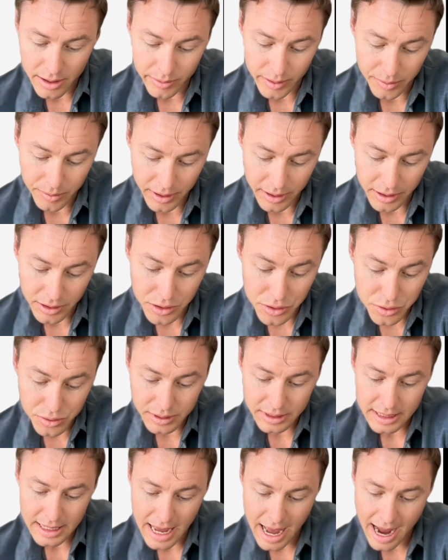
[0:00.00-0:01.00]
we want to
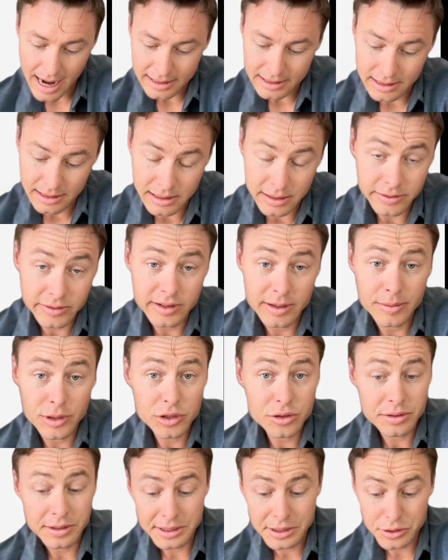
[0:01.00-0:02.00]
use the axis of
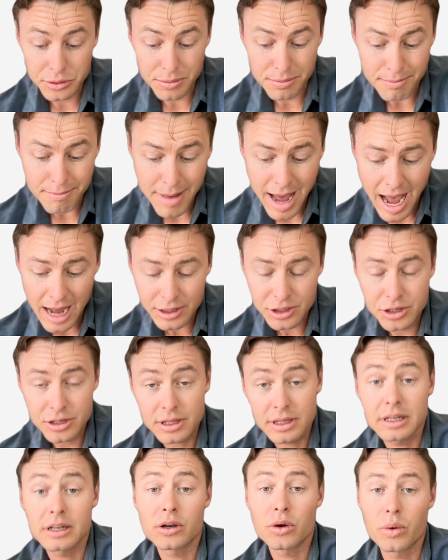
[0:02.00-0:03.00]
symmetry to match
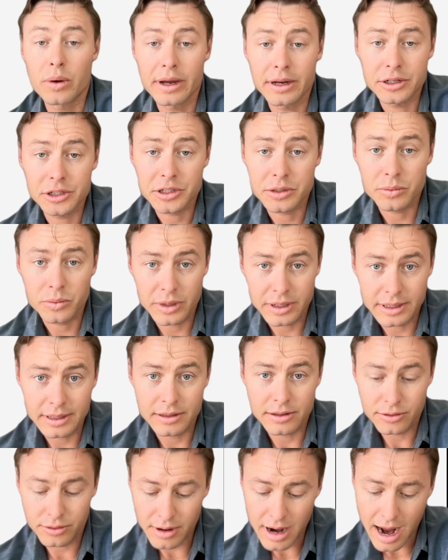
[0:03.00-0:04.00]
the equation with
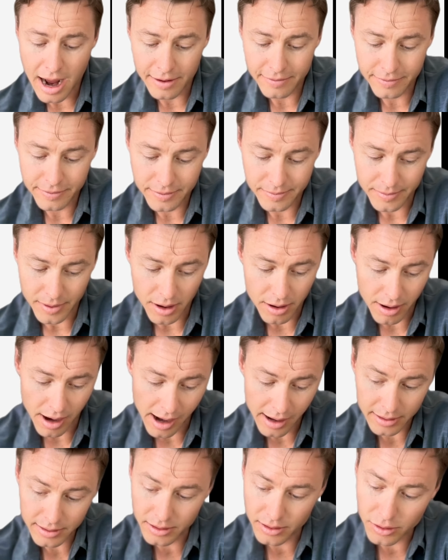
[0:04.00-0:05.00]
its graph. All
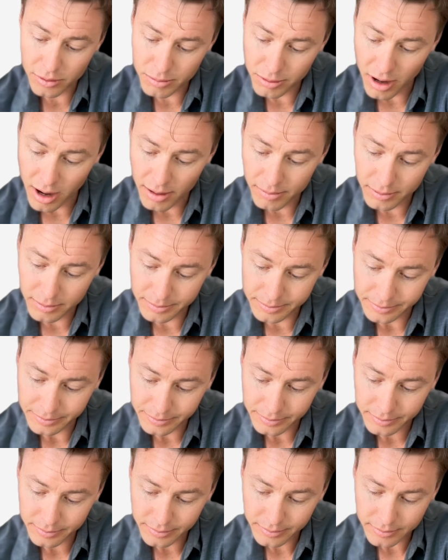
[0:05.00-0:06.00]
right, no problem.
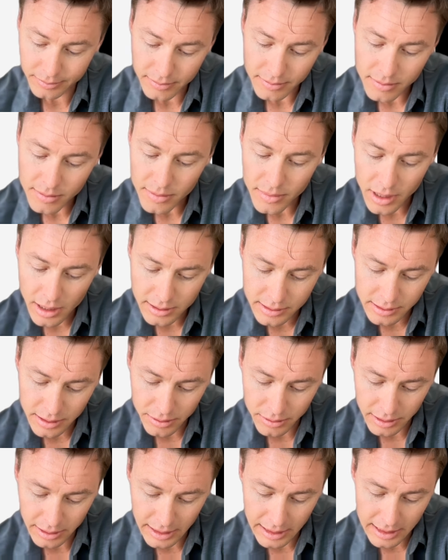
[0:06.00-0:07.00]
So
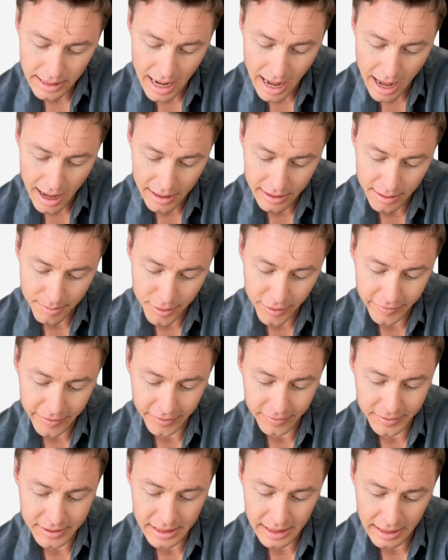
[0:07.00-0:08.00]
looking at number
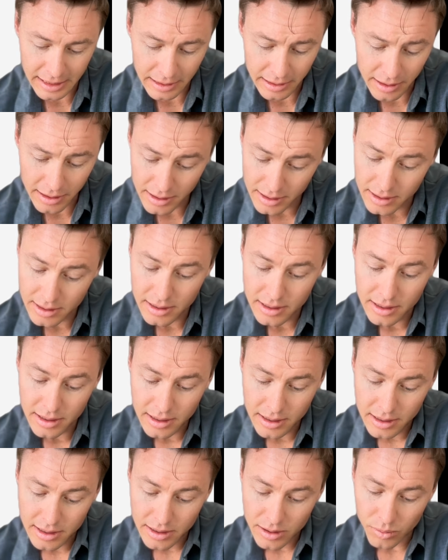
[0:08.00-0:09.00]
15,
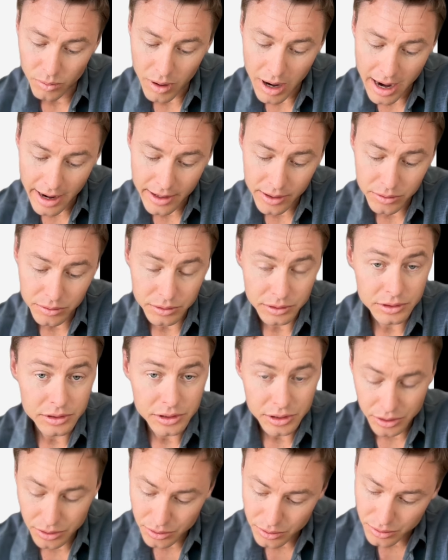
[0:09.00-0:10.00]
y equals
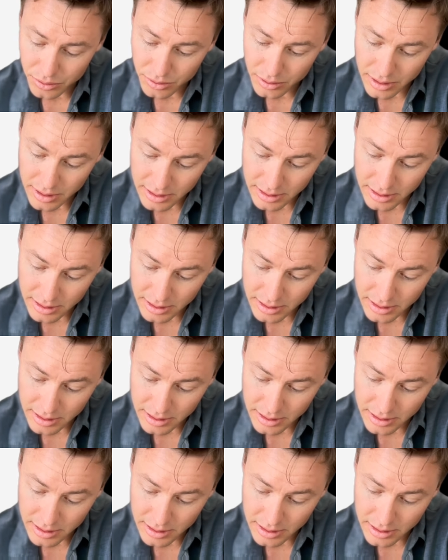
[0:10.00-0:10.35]
2